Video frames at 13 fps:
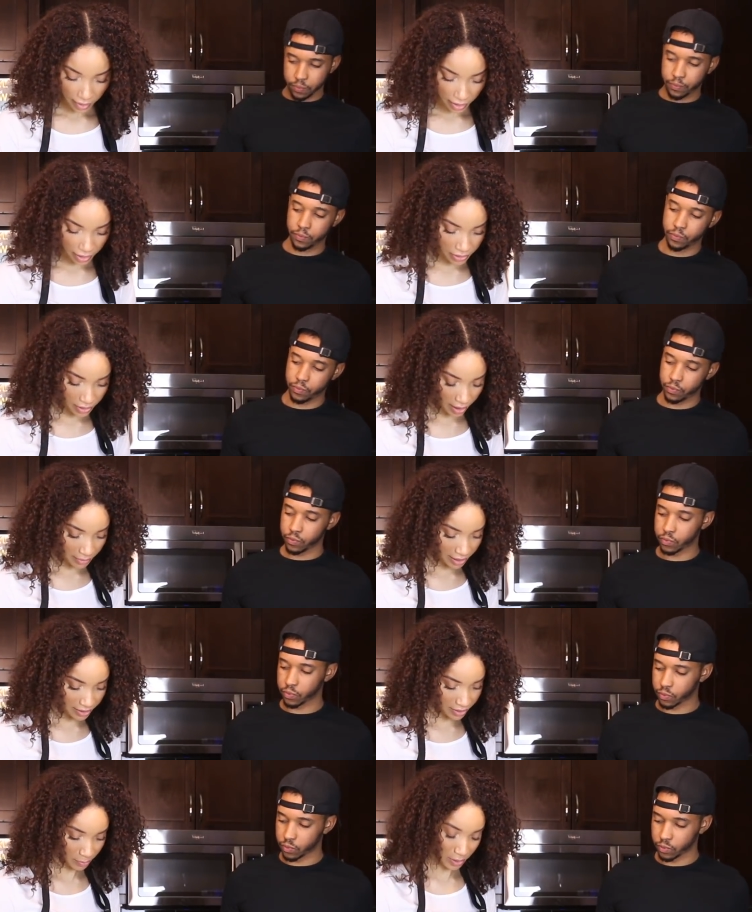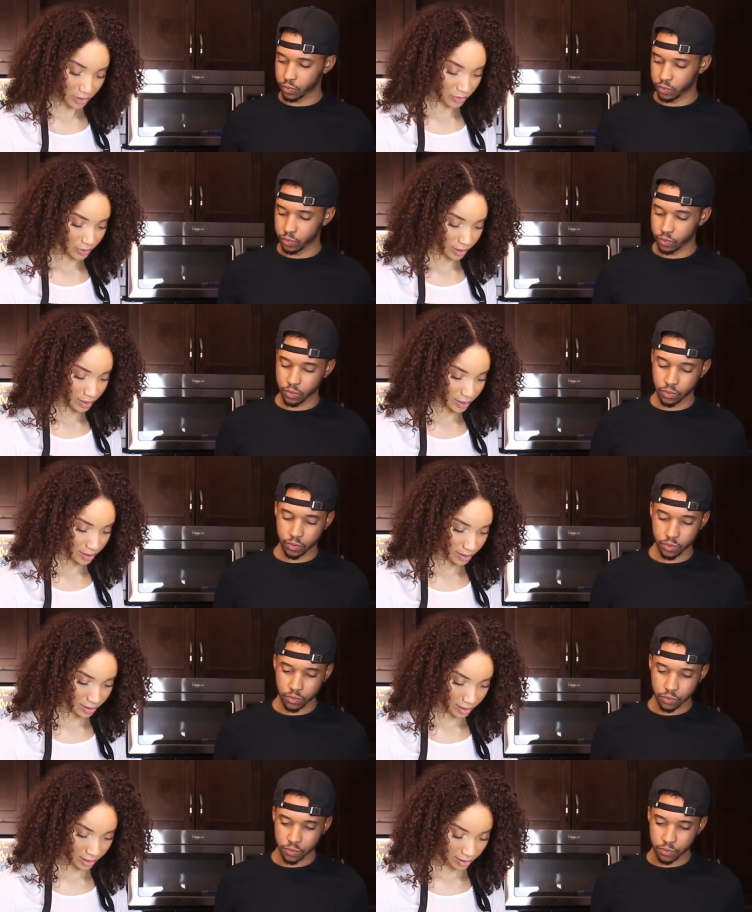Speaker 1: Could you stop making so much noise?
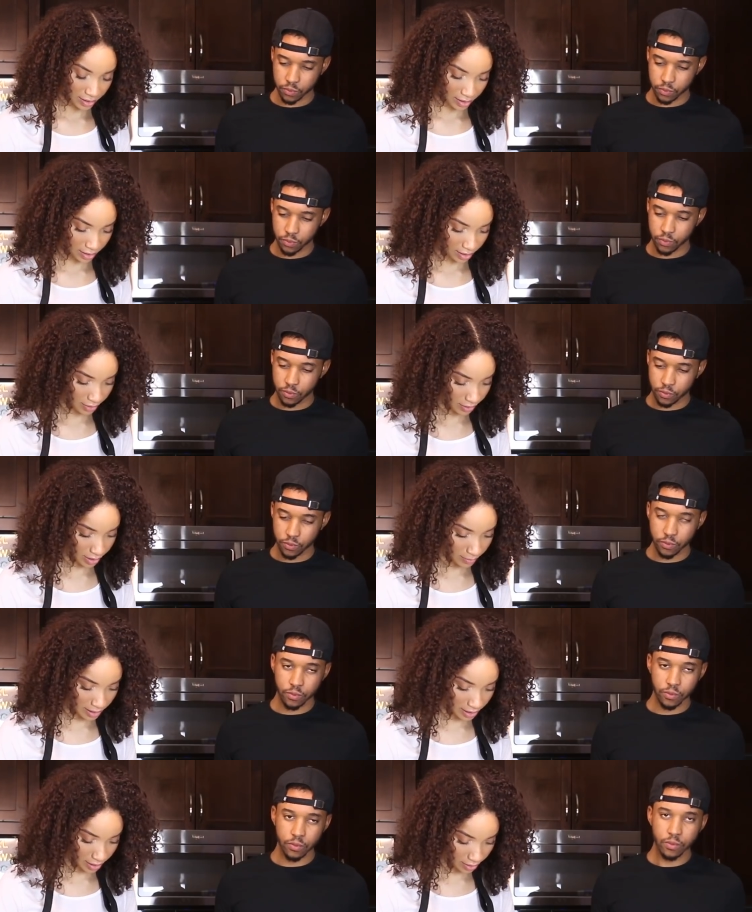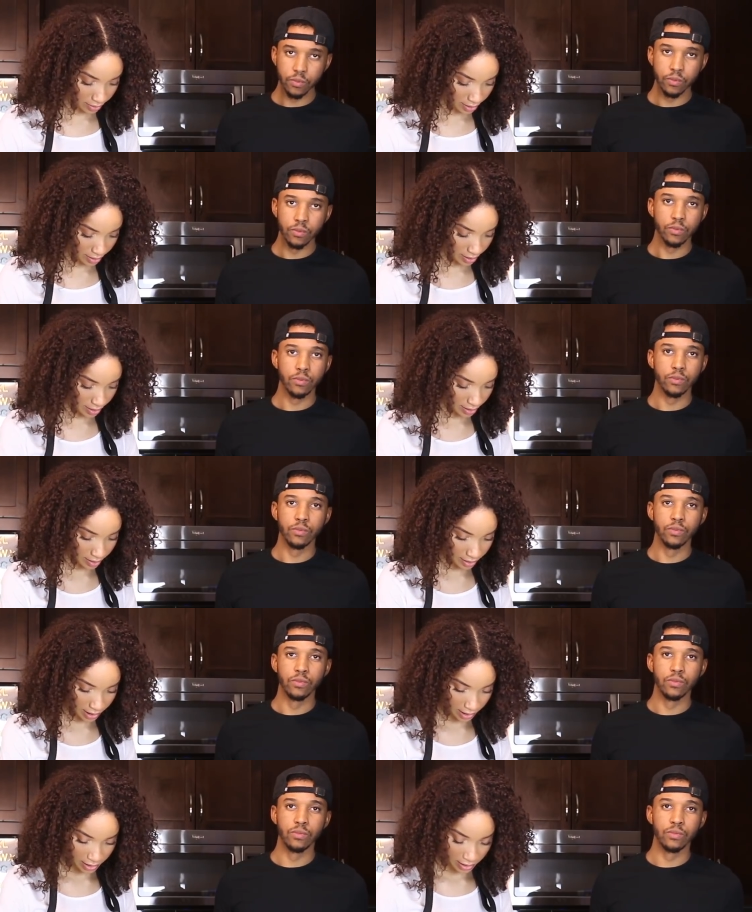You're really being a nuisance.
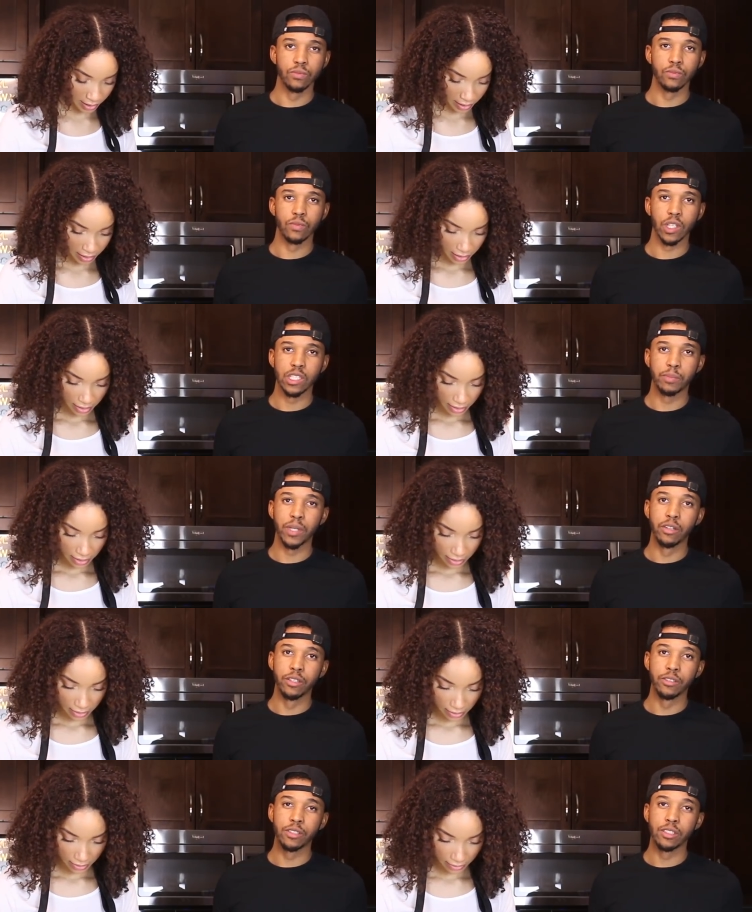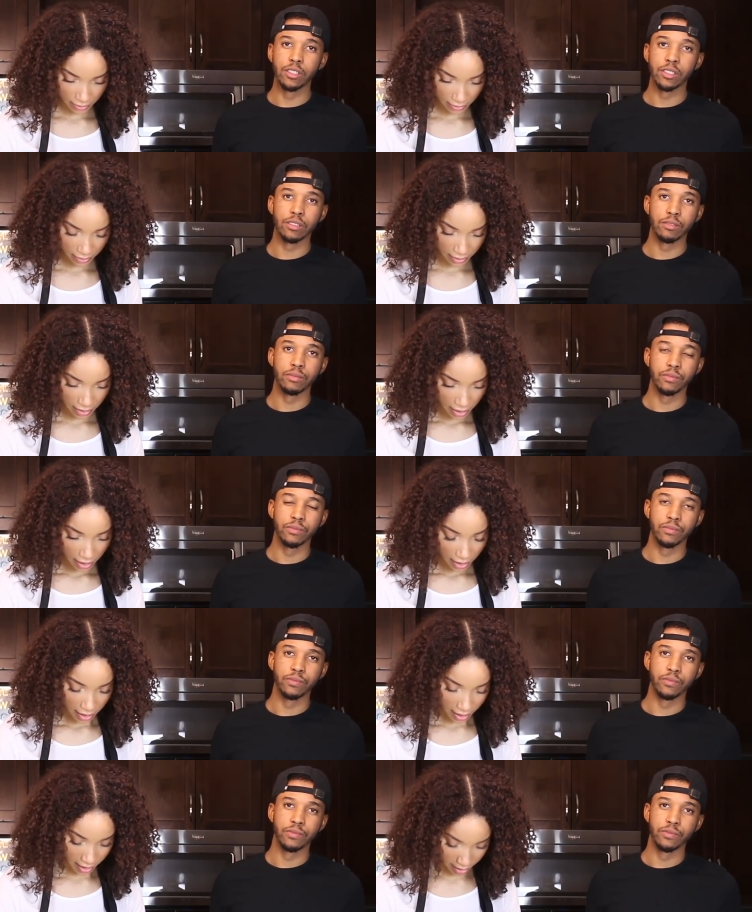
Speaker 2: Spell nuisance.
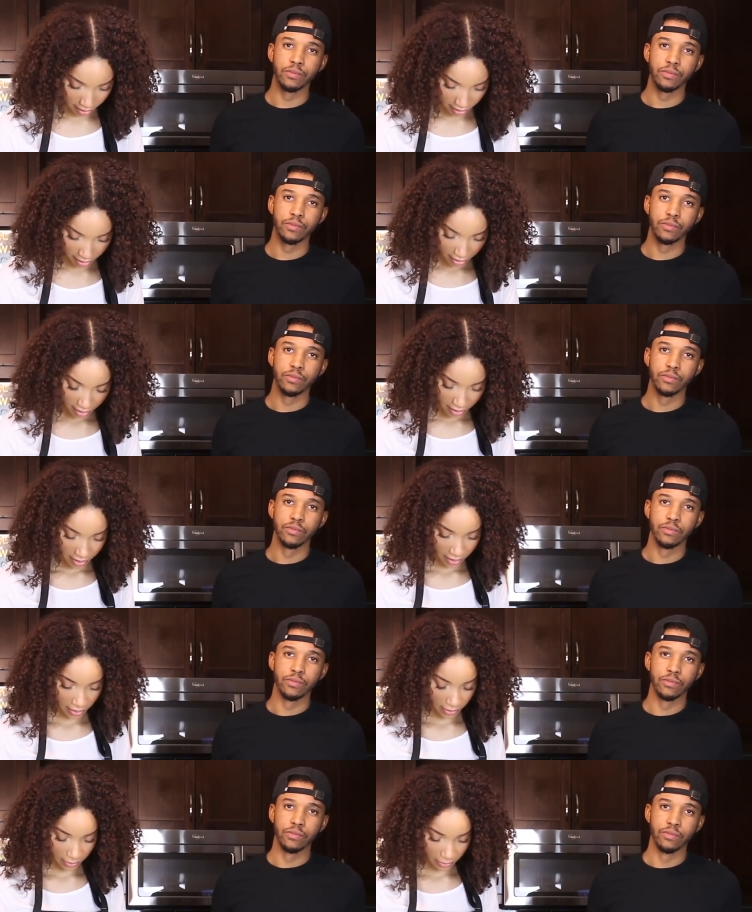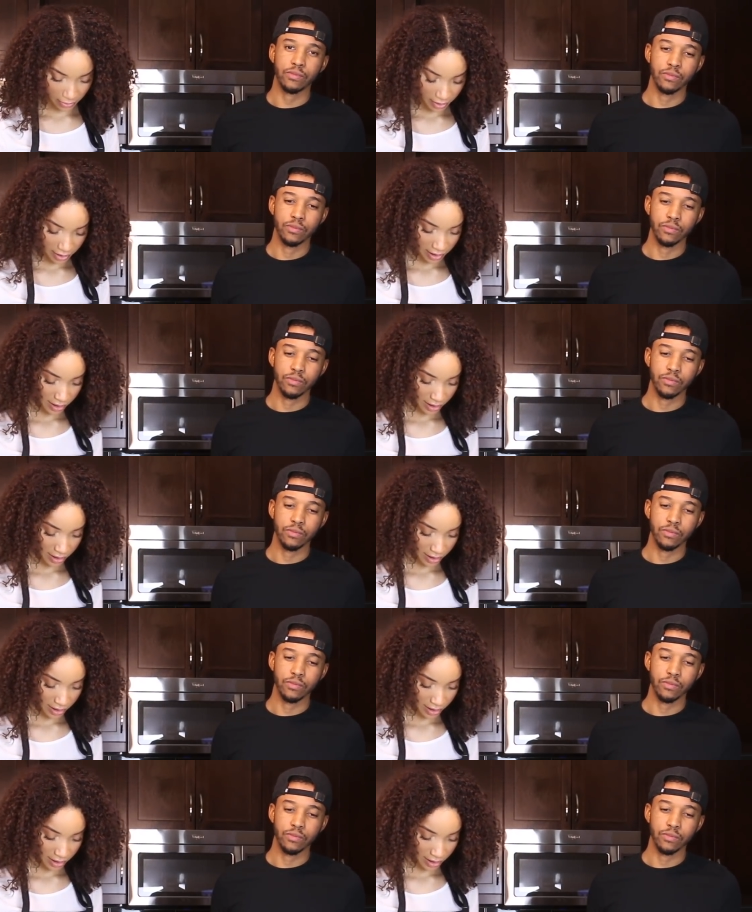
Speaker 1: N U